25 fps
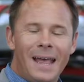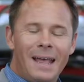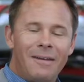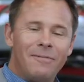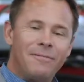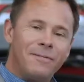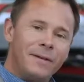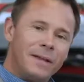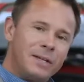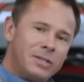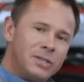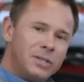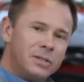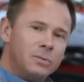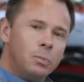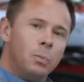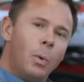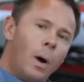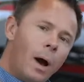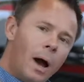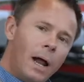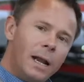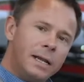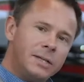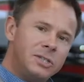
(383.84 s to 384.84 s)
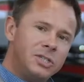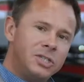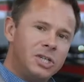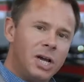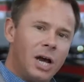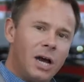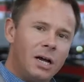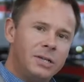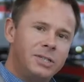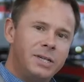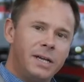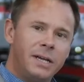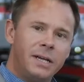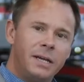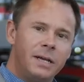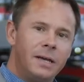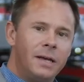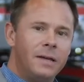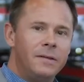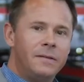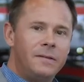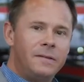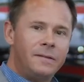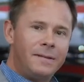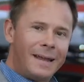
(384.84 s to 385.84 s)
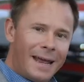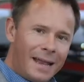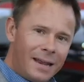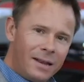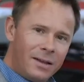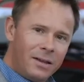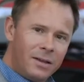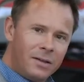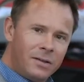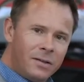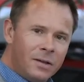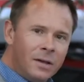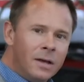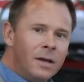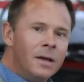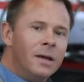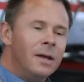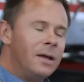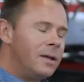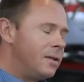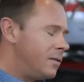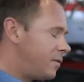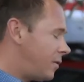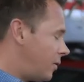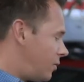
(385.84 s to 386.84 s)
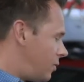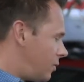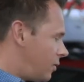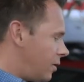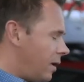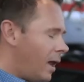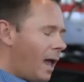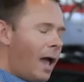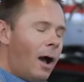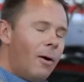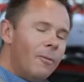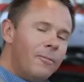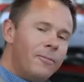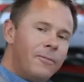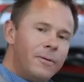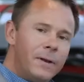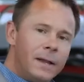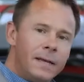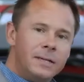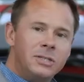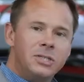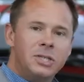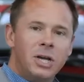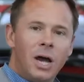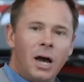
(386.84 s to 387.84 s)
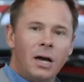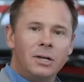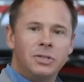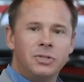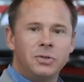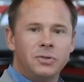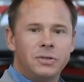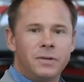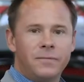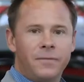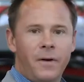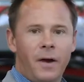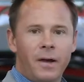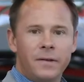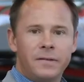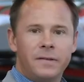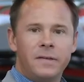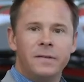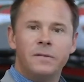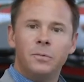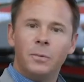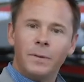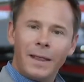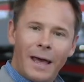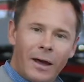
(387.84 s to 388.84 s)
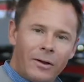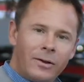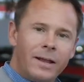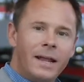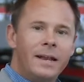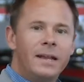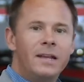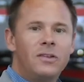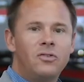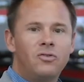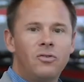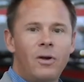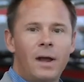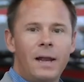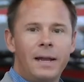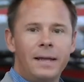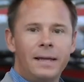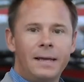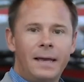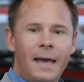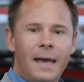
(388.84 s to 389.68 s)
it features wireless charging as standard, so you can helpfully charge your devices without any trailing